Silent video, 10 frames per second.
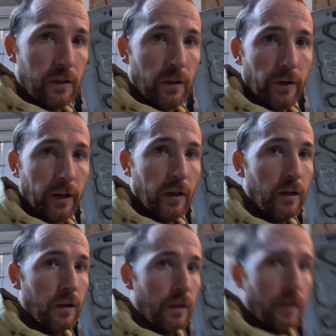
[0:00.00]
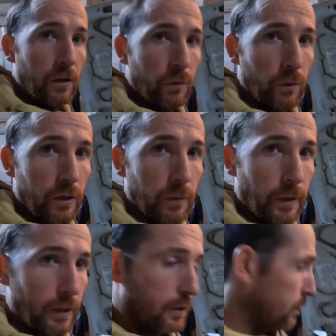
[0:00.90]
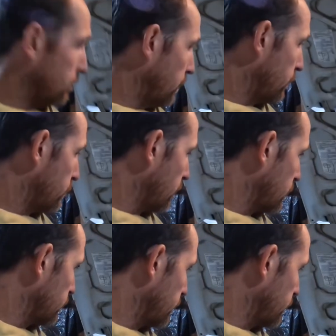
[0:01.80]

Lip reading: Another day. Working back on the white tracker